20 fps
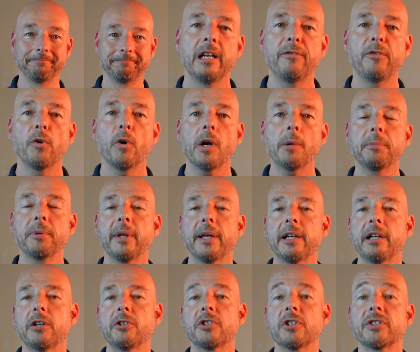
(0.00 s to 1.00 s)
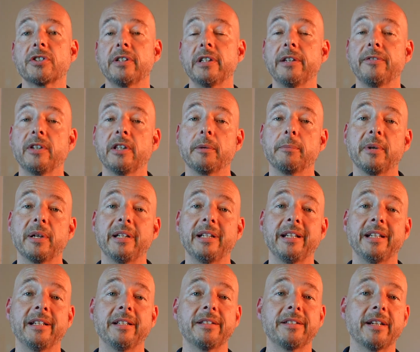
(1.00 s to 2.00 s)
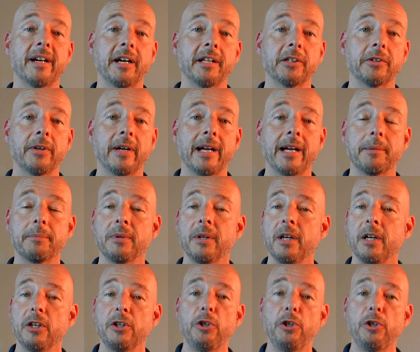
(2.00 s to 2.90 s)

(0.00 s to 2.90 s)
If you are planning on just leaving the money in Dollar App,